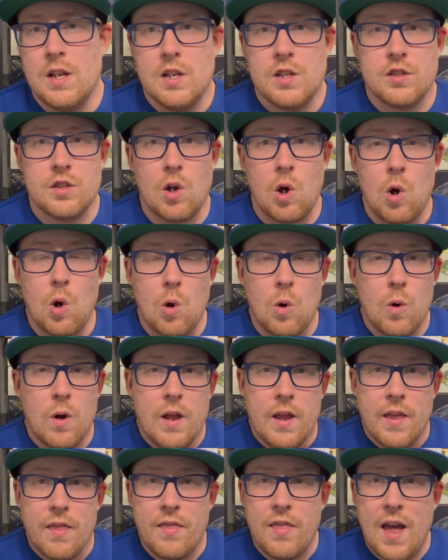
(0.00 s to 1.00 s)

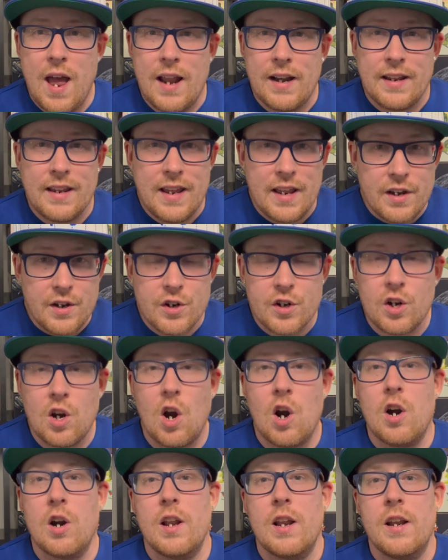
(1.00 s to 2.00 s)
So that
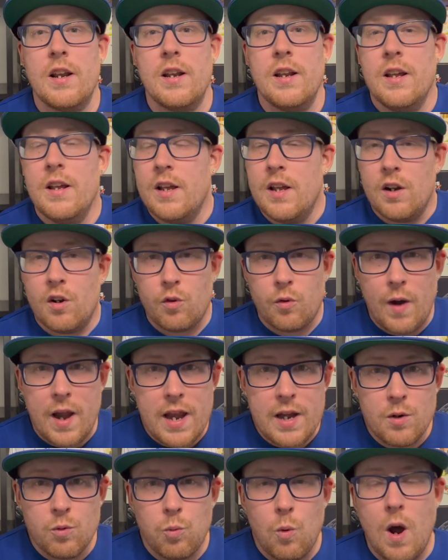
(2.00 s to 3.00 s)
kindergarten,
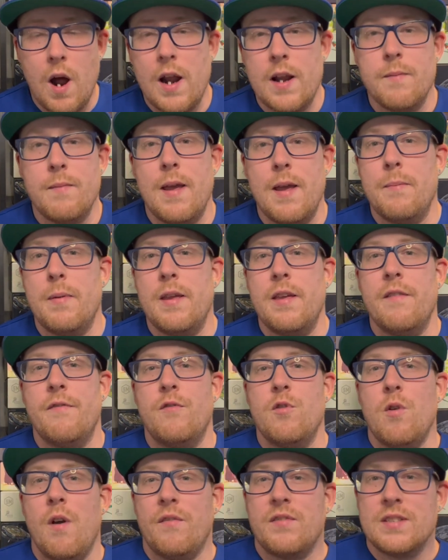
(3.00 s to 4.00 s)
grade one, maybe
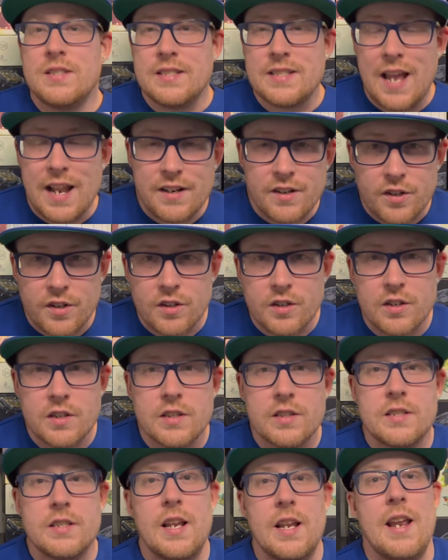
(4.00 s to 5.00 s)
if you have
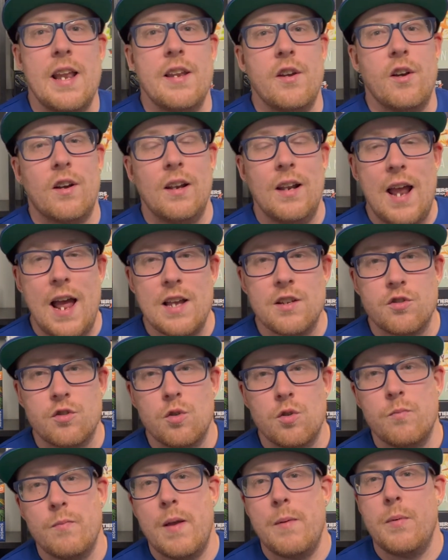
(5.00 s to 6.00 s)
centers in your
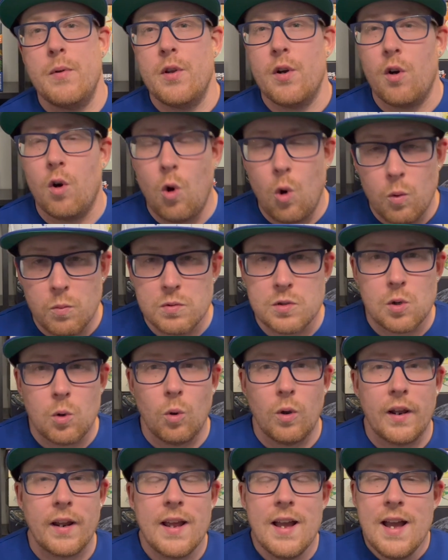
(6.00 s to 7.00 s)
classroom, maybe you're
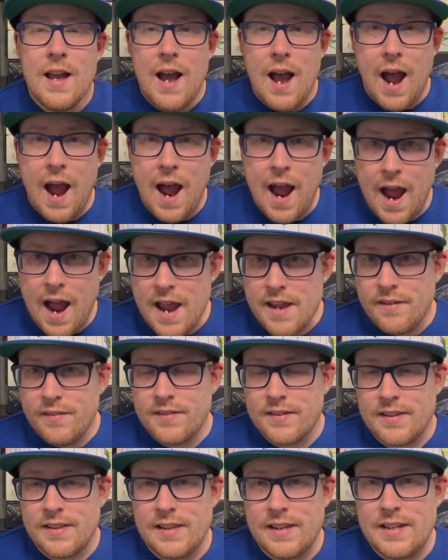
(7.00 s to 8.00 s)
homeschooling. I
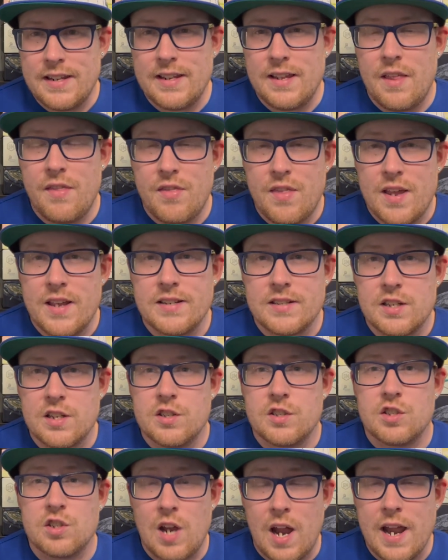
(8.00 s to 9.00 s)
see this
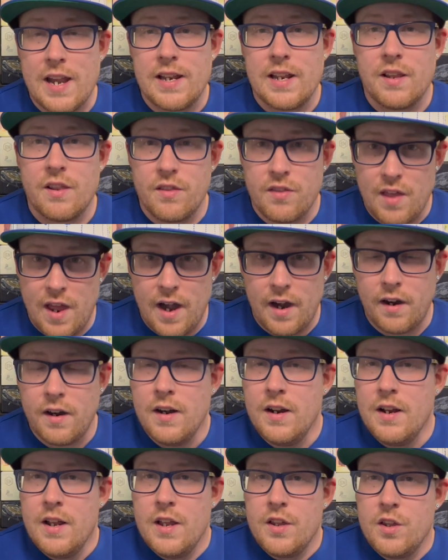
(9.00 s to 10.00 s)
shining there.
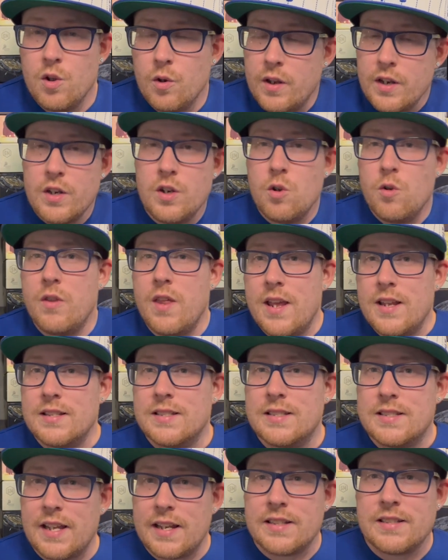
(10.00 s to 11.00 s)
You can do
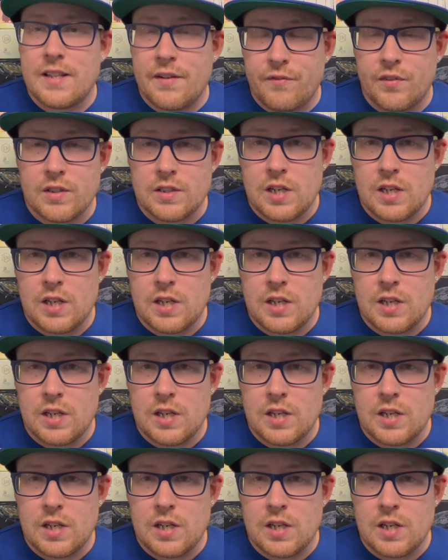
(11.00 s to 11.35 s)
this six different